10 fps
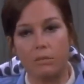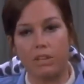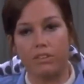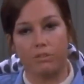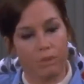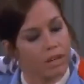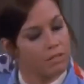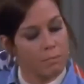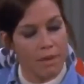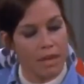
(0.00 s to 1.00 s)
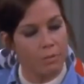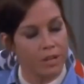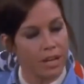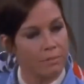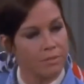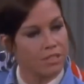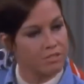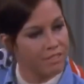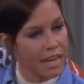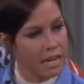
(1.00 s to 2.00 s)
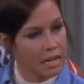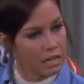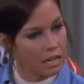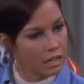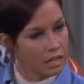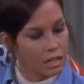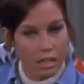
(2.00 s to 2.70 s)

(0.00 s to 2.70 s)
where three of the men were named Sven. Of course,